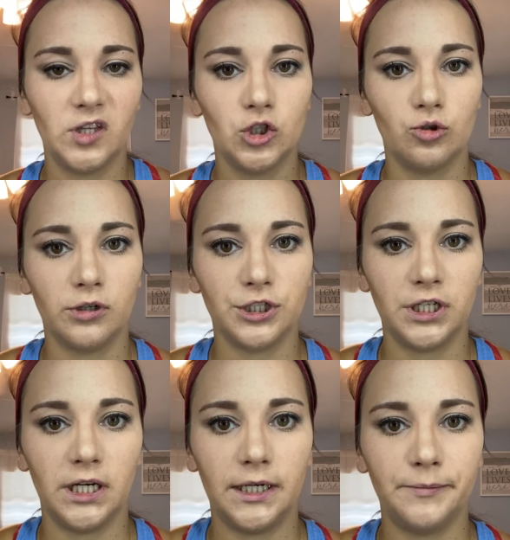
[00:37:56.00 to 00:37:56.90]

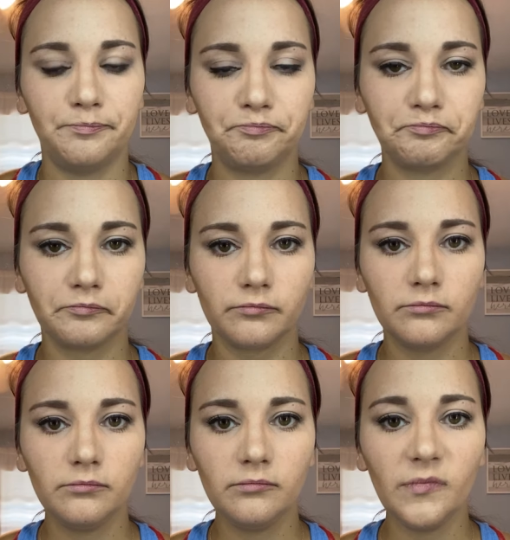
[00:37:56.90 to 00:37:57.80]
Georgia,
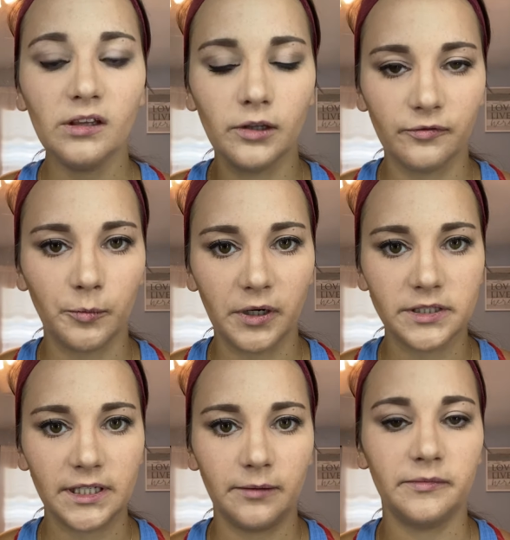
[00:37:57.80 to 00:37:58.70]
the football
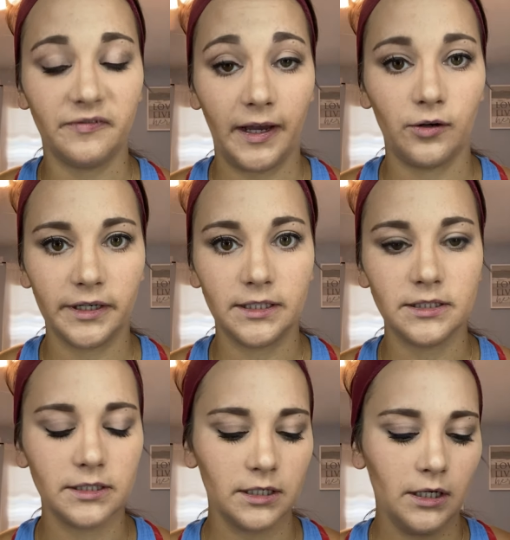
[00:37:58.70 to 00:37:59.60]
team,
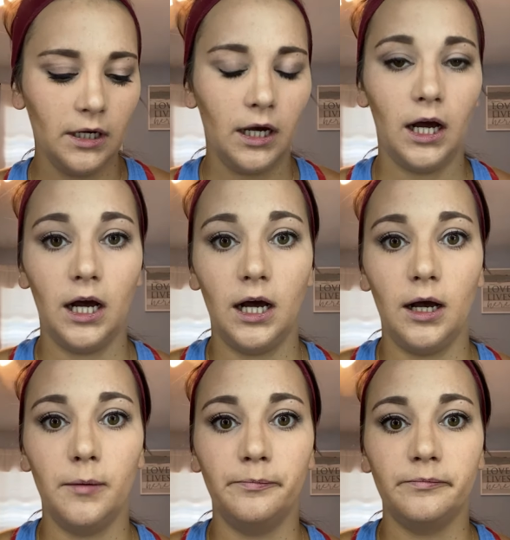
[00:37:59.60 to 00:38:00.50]
Falcons,
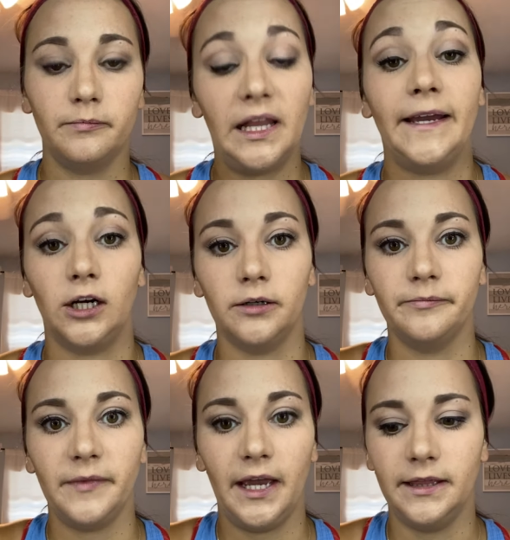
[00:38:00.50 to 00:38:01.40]
player.
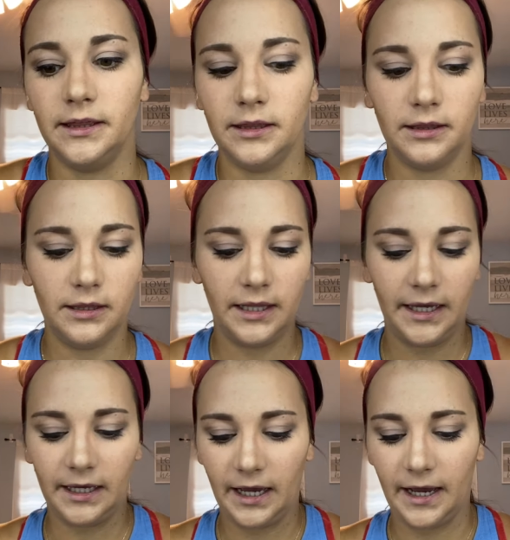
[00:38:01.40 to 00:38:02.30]
And
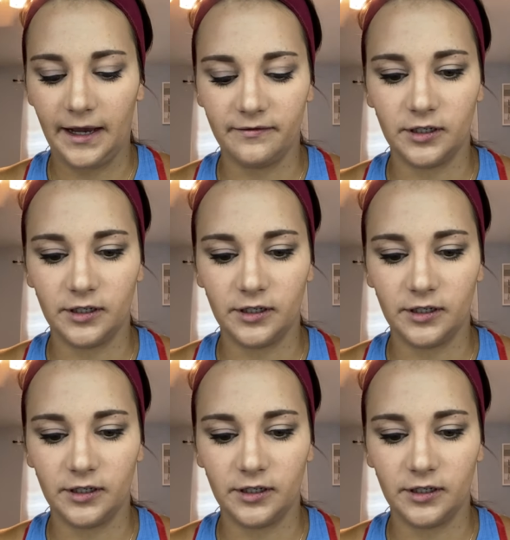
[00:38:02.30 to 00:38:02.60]
they have